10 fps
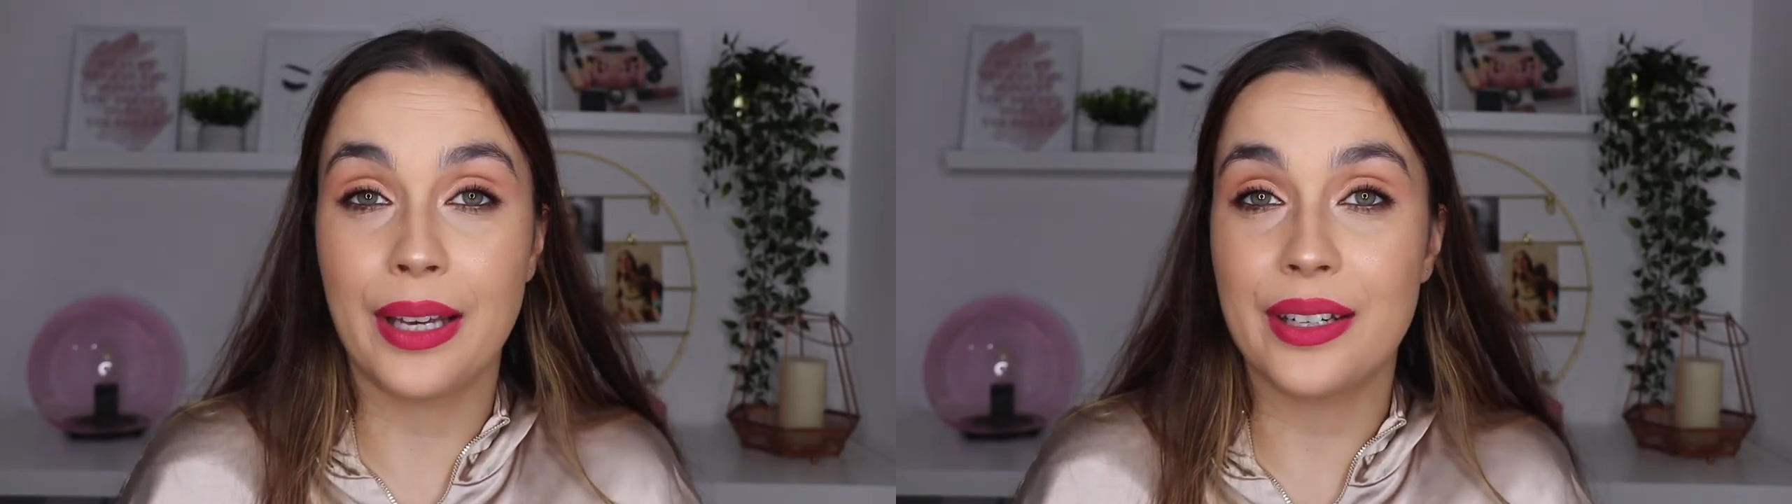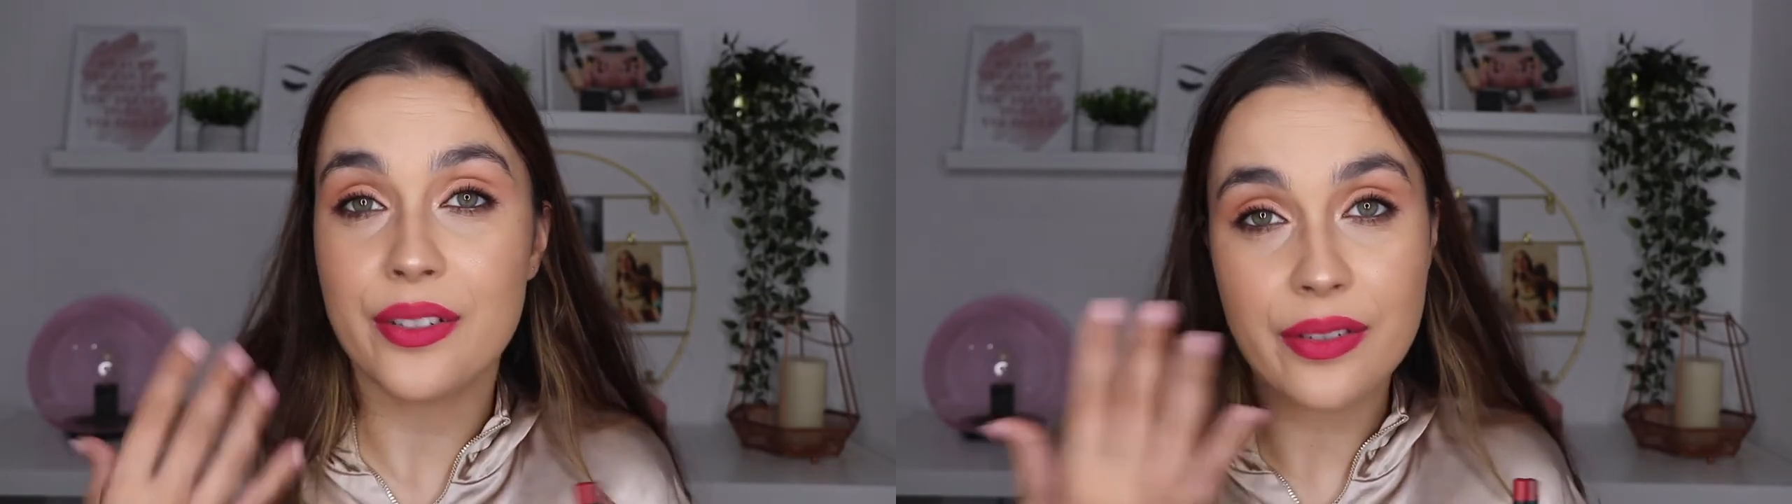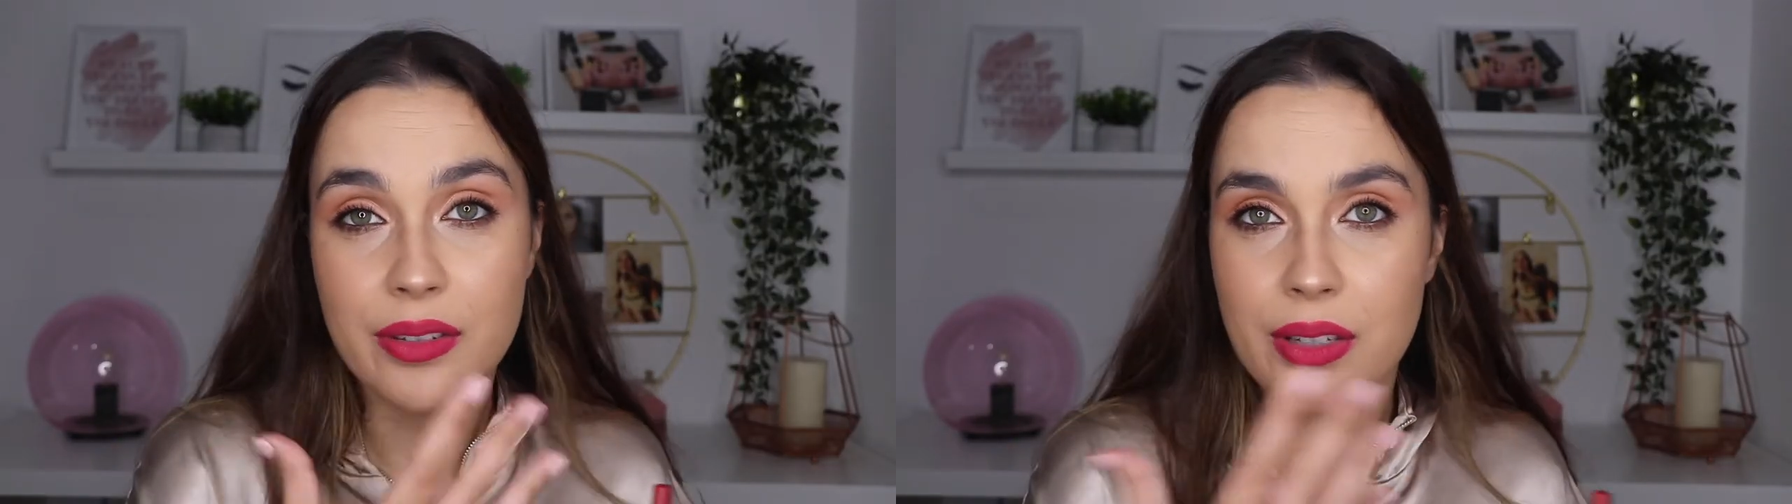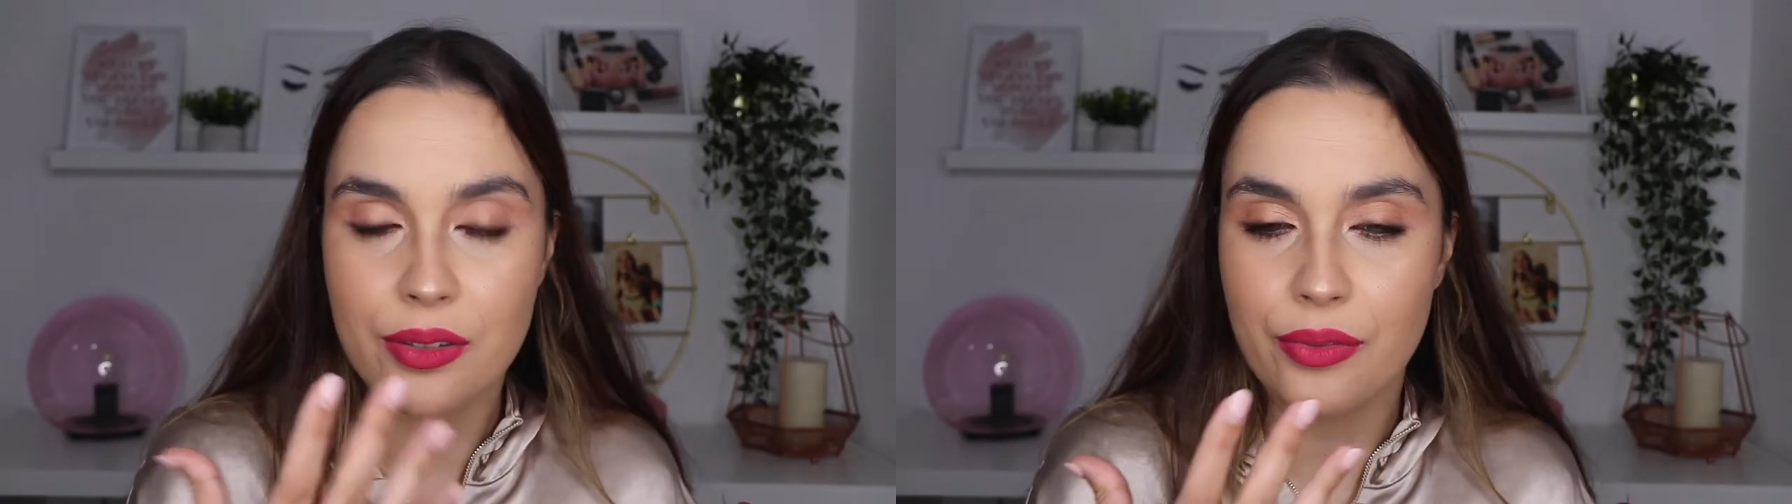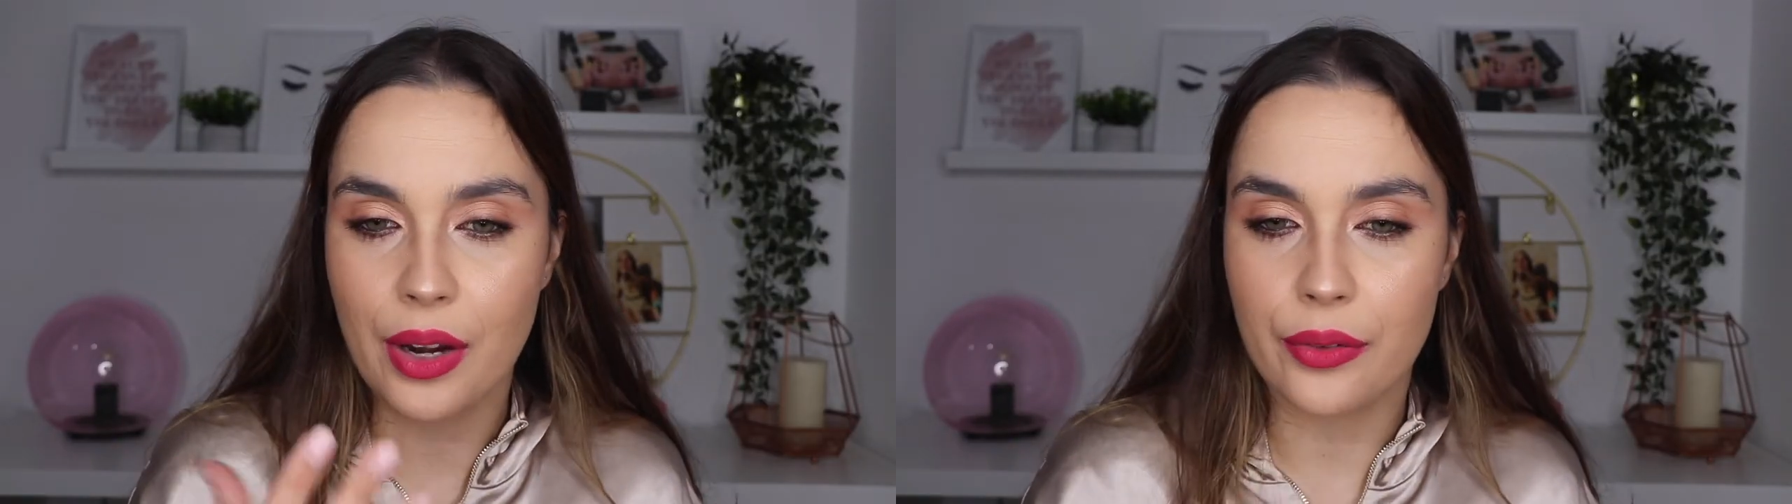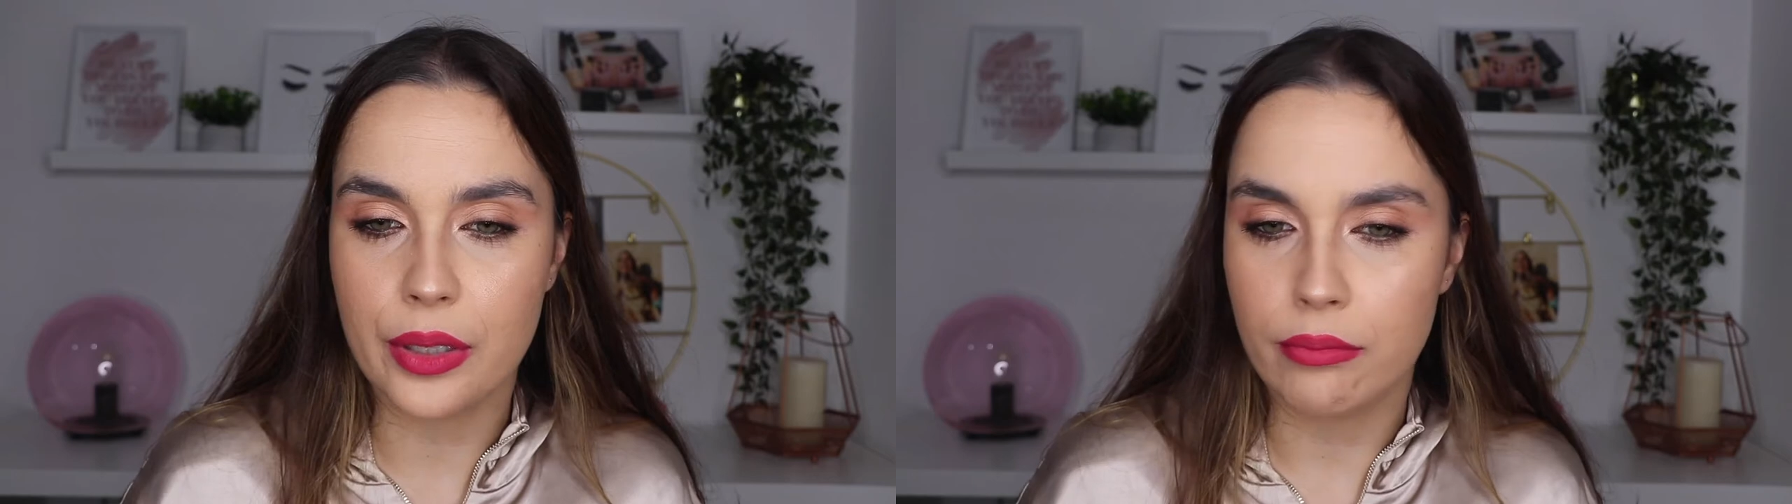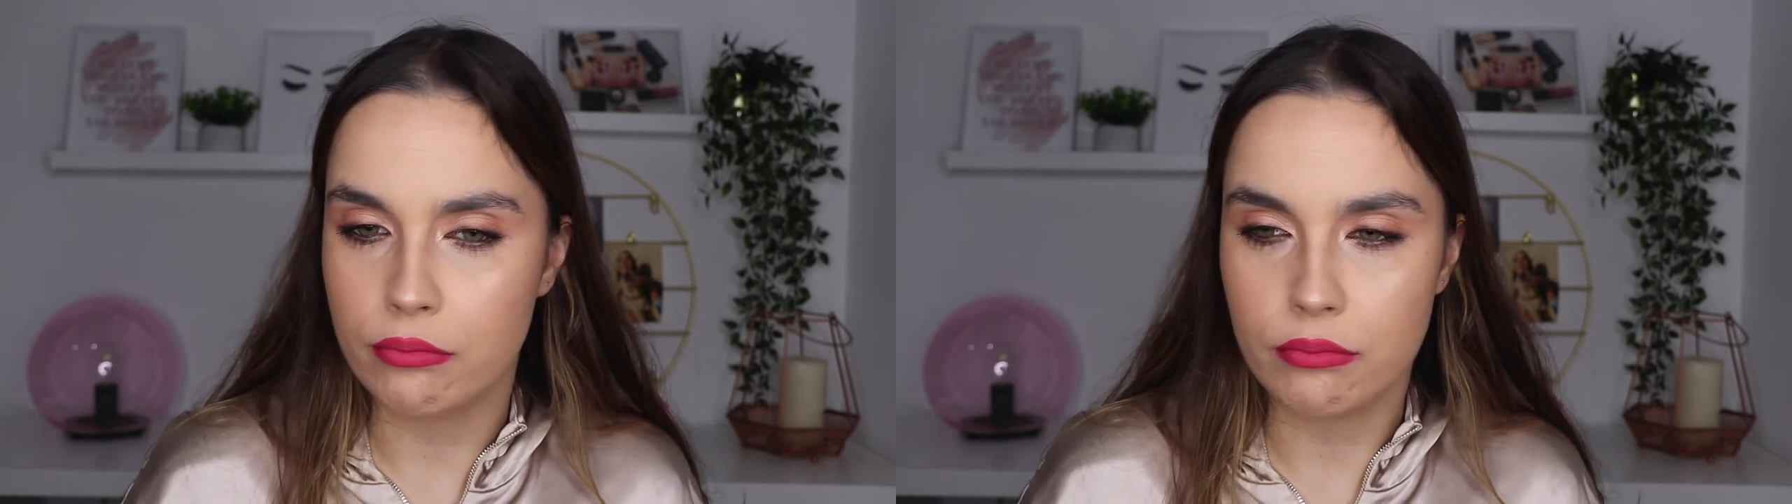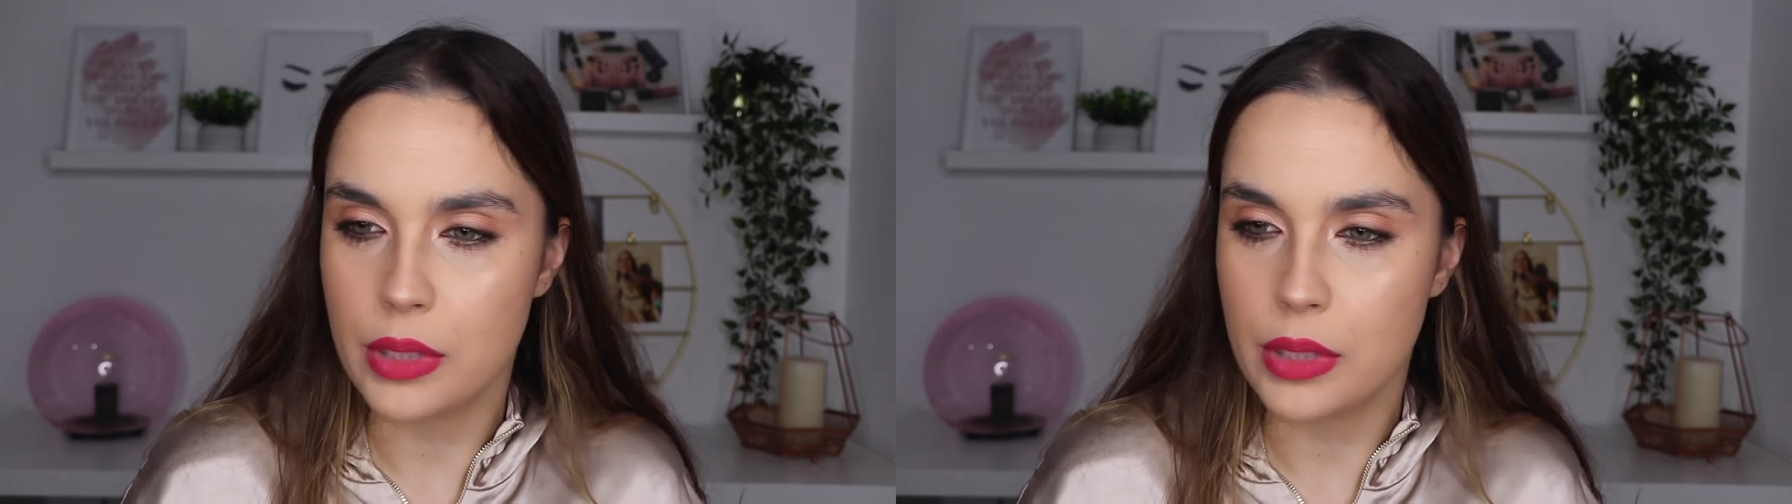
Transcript: liners is very